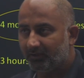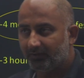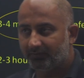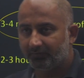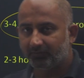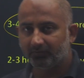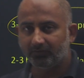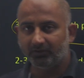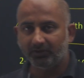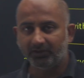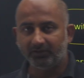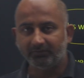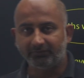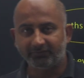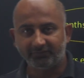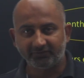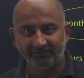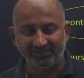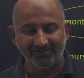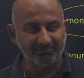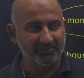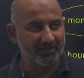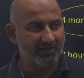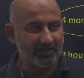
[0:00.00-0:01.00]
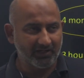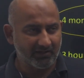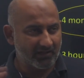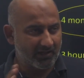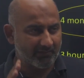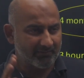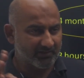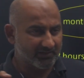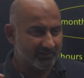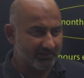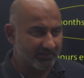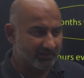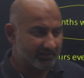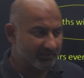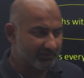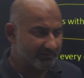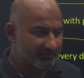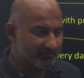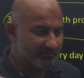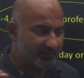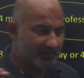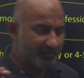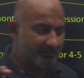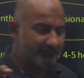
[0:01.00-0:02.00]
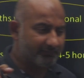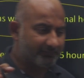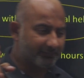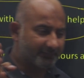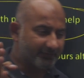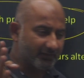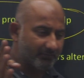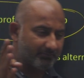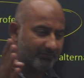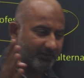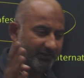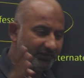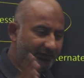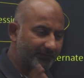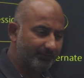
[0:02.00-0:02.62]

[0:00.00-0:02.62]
So if if somebody is